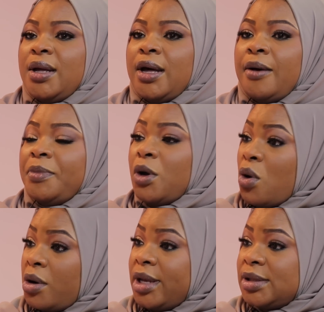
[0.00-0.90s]
the
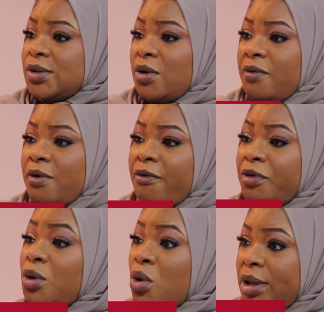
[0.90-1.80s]
corners of
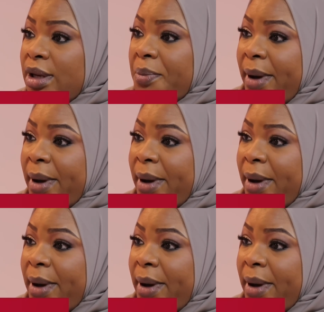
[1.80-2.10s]
the northern